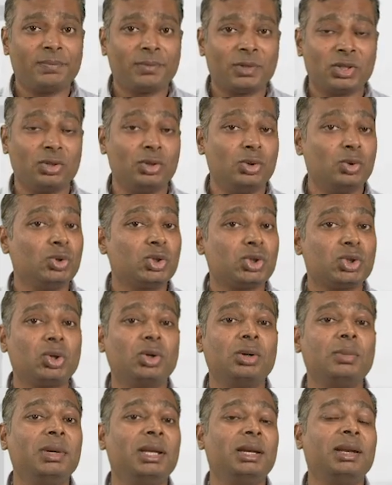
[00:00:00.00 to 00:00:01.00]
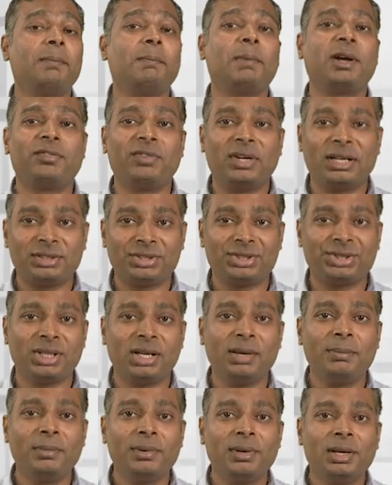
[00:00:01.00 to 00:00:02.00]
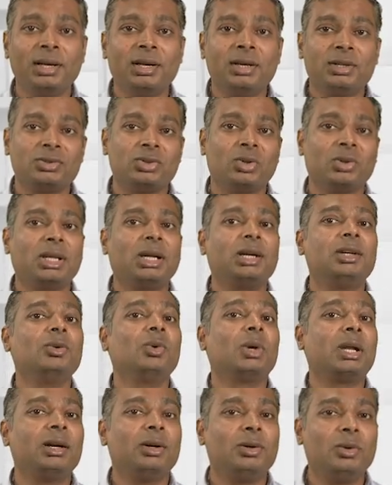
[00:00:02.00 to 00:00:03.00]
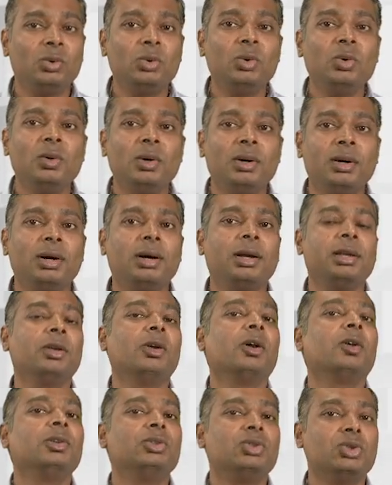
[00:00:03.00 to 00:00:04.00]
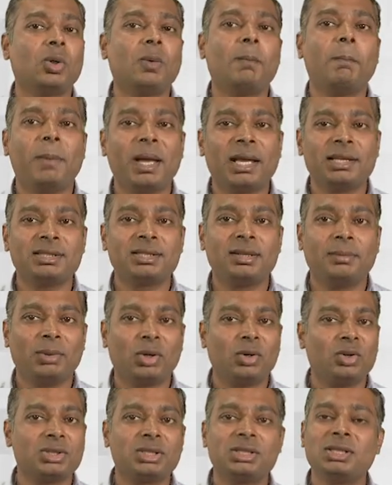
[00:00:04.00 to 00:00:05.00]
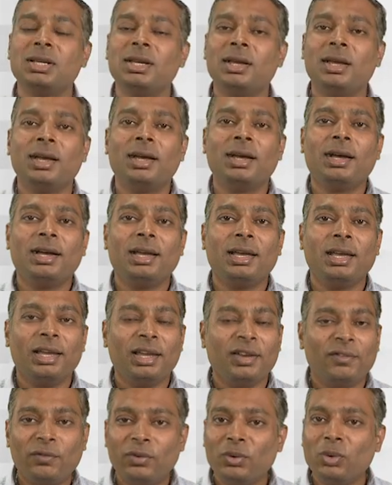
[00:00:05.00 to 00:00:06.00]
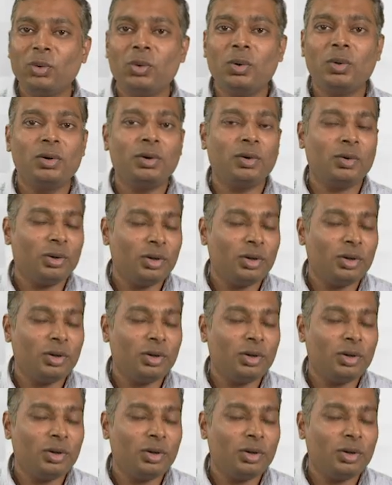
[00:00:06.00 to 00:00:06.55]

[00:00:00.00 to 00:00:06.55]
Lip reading: So you should be in a perfect shape so that you can do your job best. Because if you